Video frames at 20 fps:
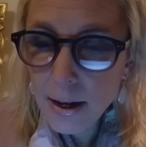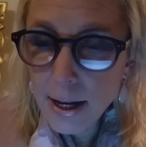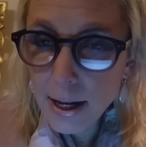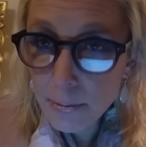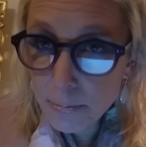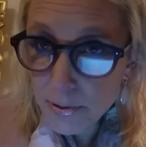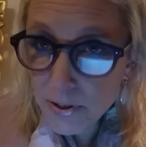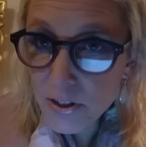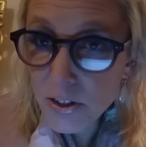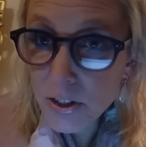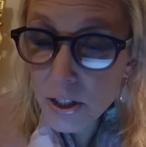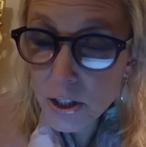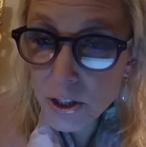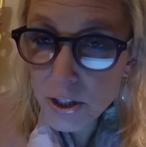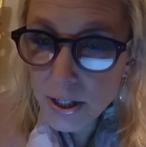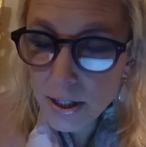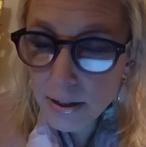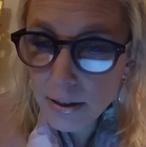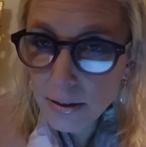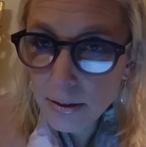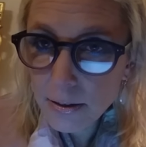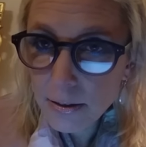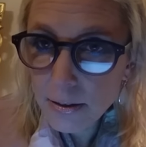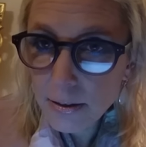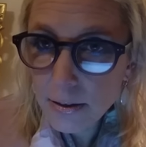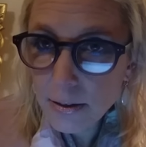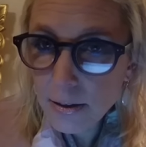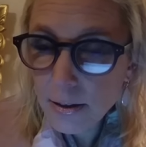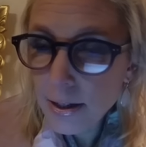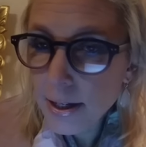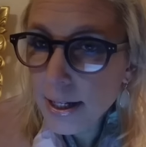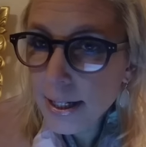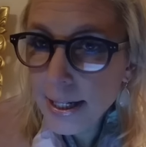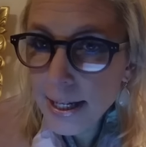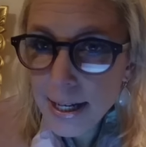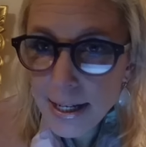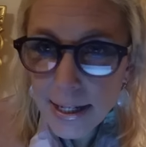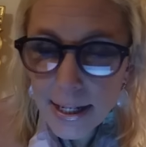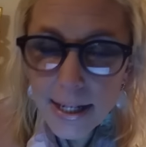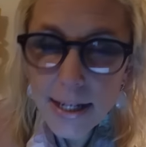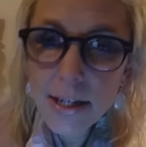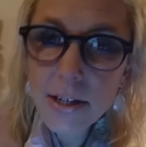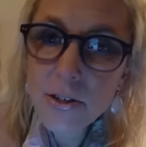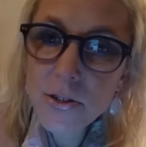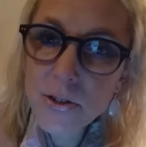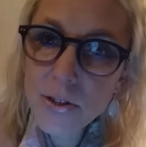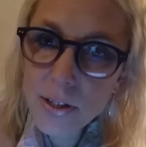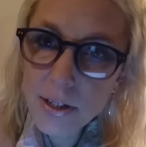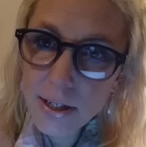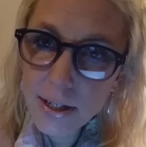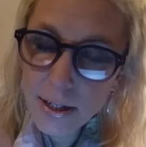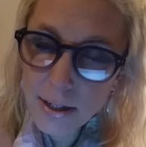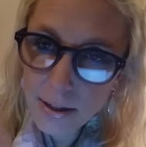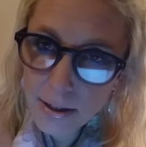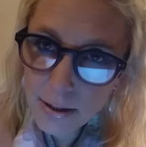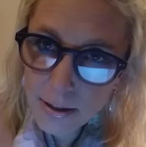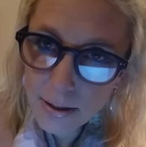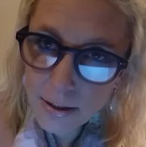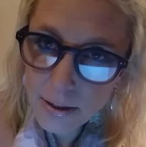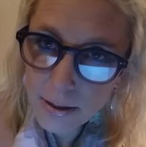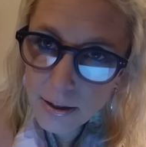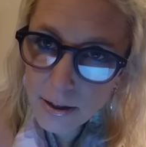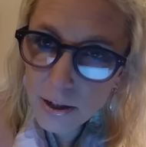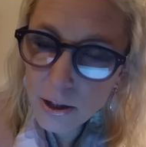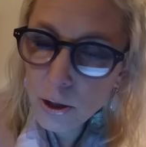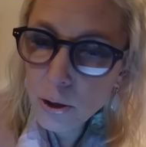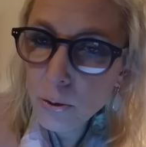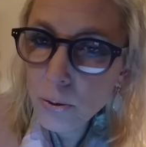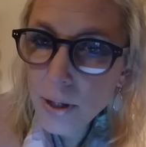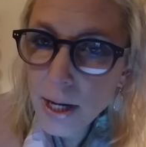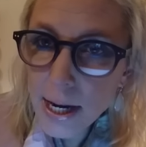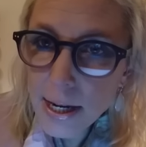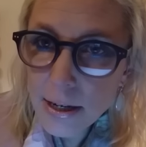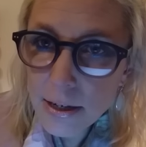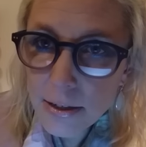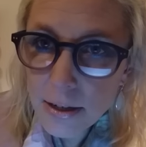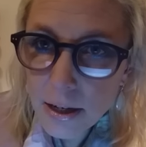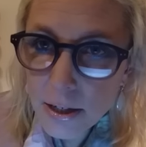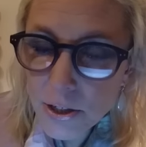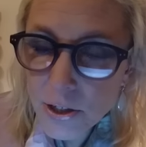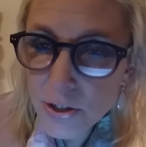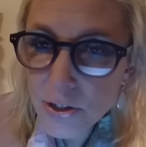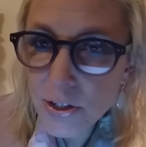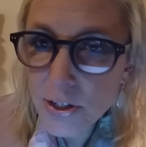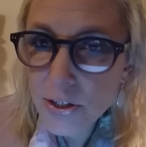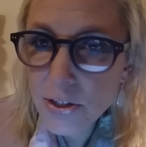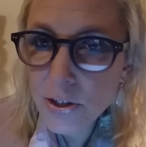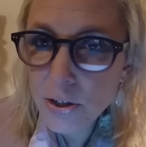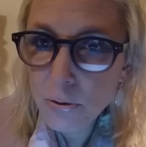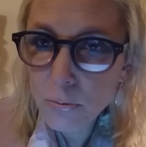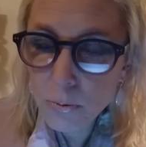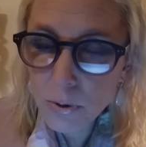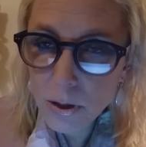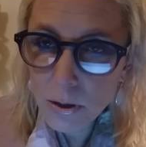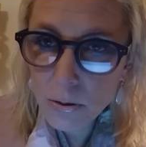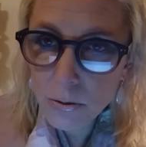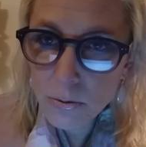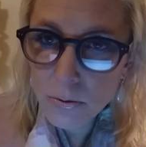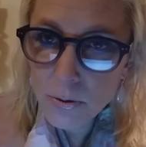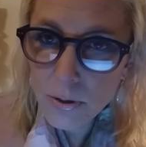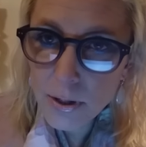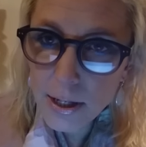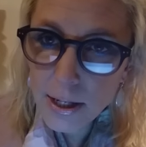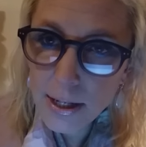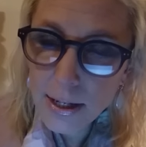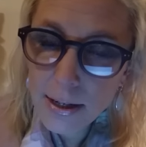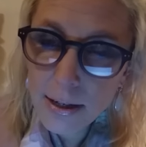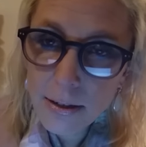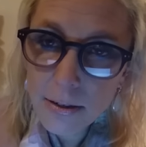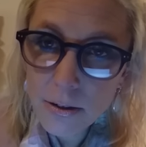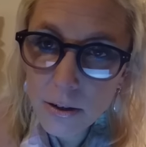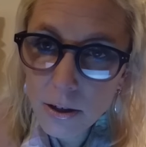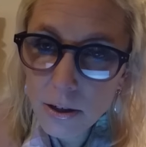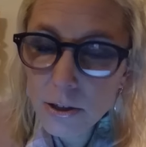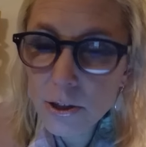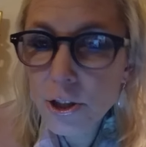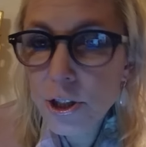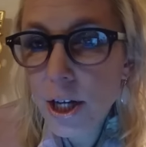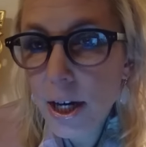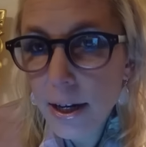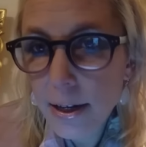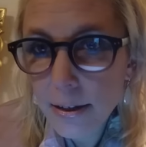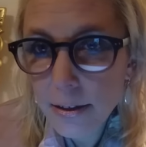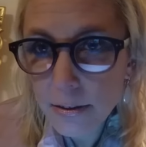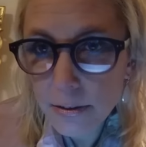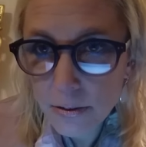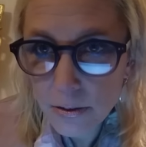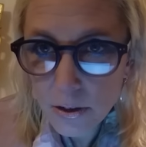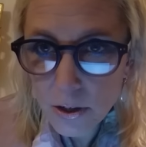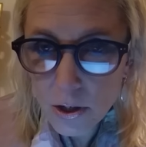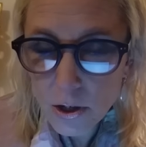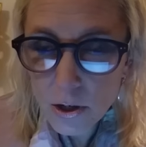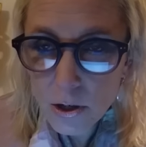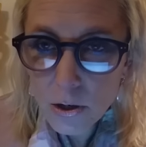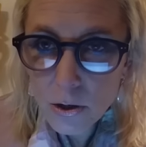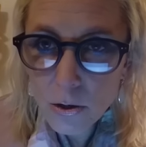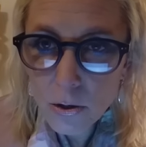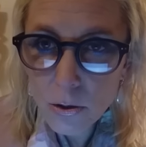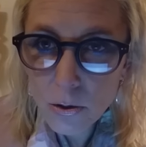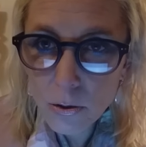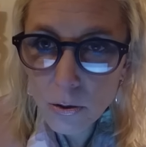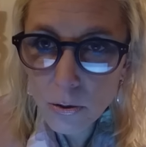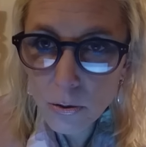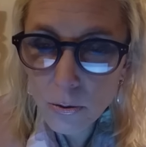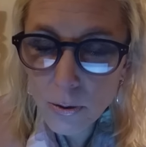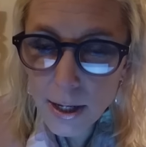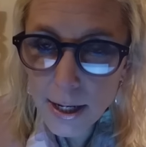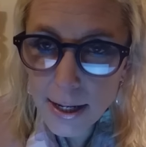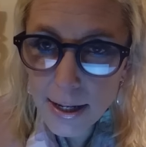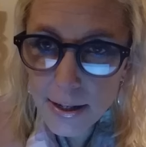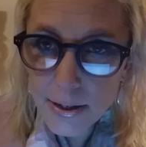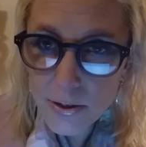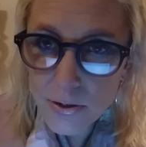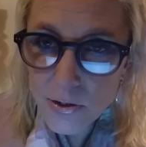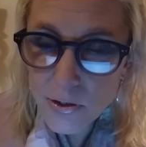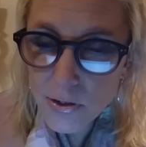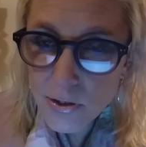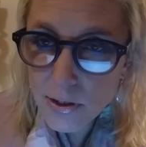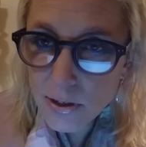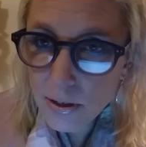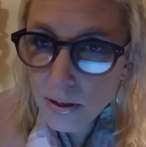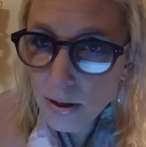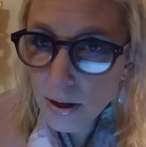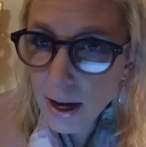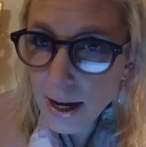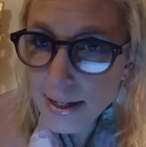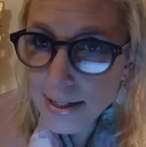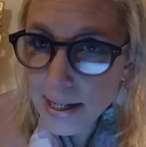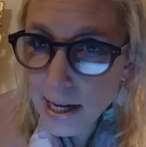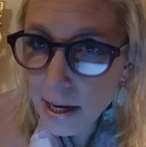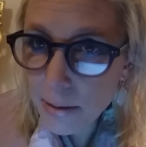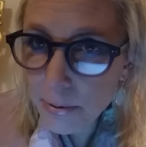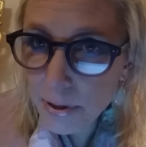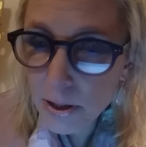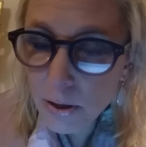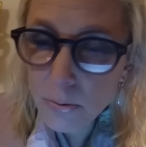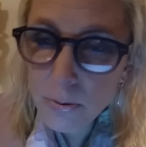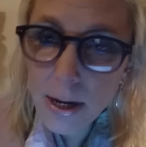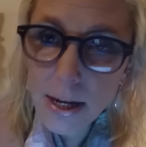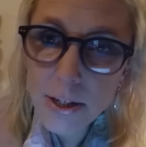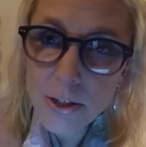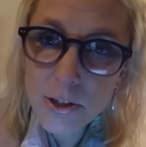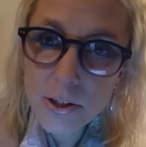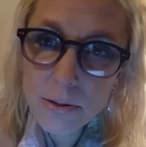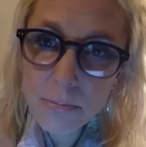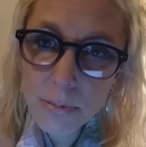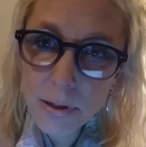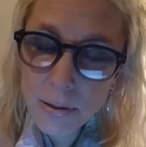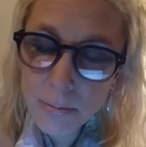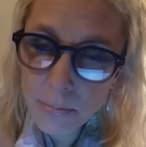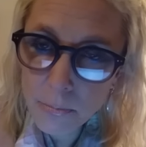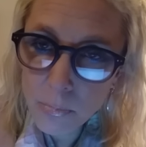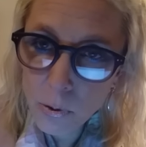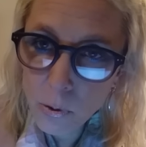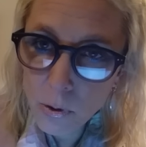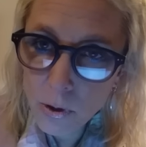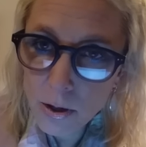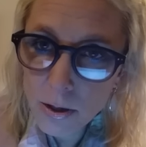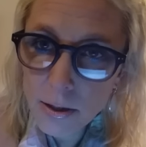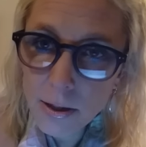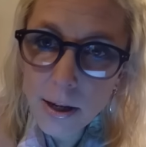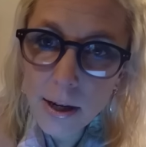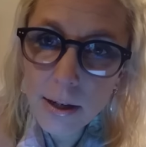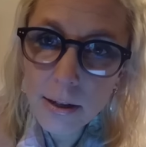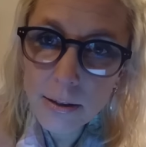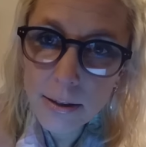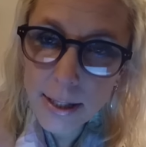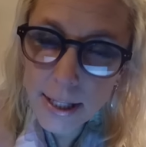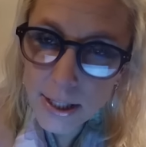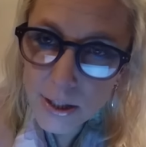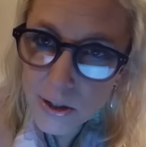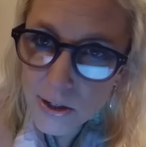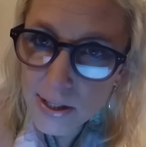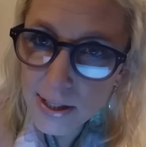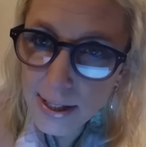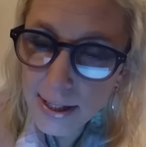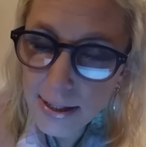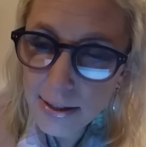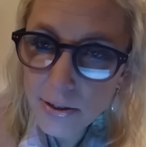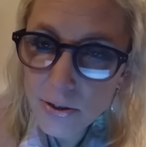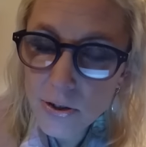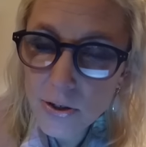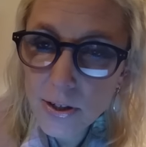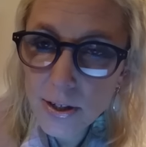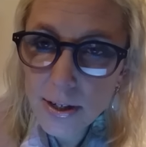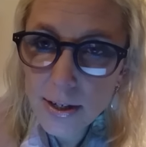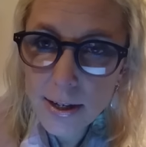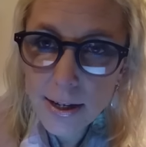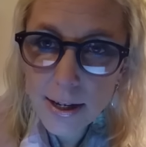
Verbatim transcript: and position, can easily create a narcissistic wound in her child who is a tabula rasa being born, a clean slate,